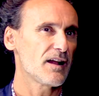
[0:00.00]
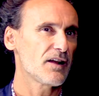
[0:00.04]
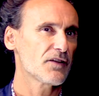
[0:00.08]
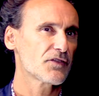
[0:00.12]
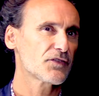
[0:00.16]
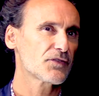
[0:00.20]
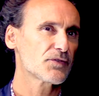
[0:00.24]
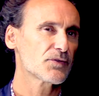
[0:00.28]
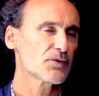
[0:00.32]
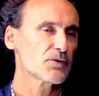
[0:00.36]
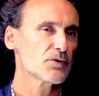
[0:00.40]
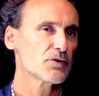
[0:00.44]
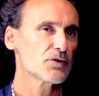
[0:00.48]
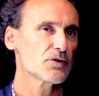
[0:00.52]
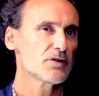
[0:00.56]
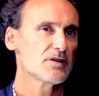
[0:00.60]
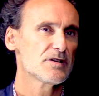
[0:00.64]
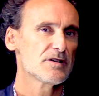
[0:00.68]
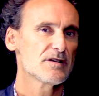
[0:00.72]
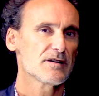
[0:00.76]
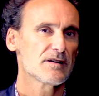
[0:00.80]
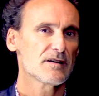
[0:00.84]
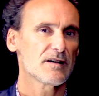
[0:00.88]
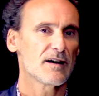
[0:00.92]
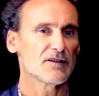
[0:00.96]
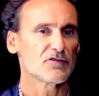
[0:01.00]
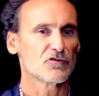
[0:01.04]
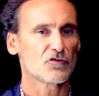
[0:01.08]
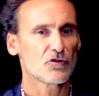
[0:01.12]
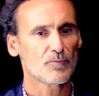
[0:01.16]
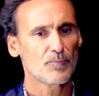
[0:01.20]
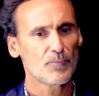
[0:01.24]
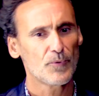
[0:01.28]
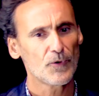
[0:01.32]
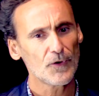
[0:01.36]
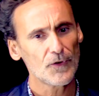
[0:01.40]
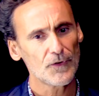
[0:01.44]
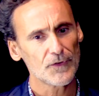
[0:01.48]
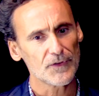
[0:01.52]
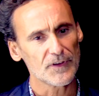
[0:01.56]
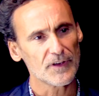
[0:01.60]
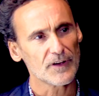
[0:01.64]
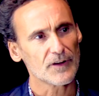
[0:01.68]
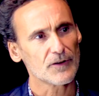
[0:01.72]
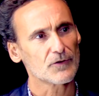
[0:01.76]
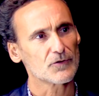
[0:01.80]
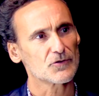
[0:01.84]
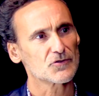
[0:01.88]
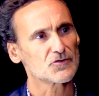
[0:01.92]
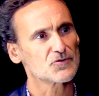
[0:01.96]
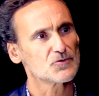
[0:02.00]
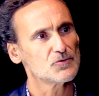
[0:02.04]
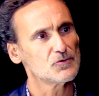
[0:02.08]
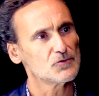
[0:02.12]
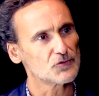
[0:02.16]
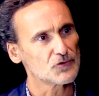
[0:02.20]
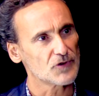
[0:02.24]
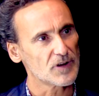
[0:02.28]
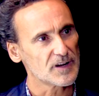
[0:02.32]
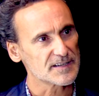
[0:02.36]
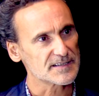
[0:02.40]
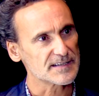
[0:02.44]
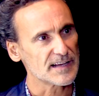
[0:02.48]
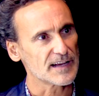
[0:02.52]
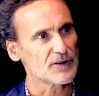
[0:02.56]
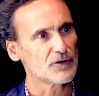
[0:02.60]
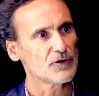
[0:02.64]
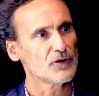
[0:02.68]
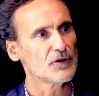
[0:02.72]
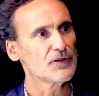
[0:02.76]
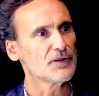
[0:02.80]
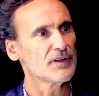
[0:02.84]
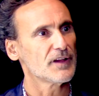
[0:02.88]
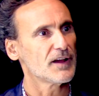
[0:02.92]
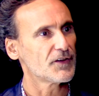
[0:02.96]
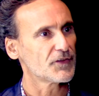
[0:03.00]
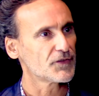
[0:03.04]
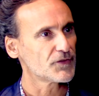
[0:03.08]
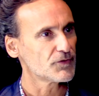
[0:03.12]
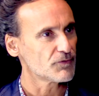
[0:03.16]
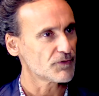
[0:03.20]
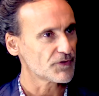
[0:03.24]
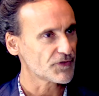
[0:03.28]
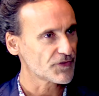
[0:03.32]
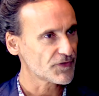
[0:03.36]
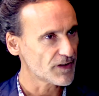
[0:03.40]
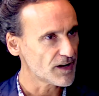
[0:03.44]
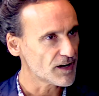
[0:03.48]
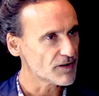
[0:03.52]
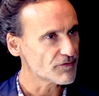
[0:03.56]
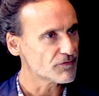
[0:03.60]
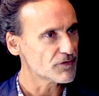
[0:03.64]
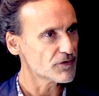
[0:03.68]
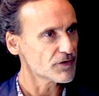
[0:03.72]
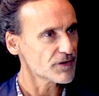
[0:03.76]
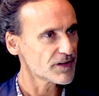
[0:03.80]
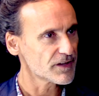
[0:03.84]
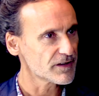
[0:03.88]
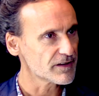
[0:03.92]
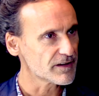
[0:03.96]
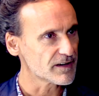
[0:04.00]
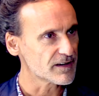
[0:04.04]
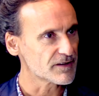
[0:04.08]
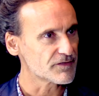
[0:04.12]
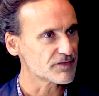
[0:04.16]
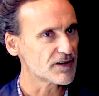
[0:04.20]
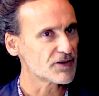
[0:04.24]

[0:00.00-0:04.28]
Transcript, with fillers: Also, anthropology and cross-cultural psychology also was helpful here,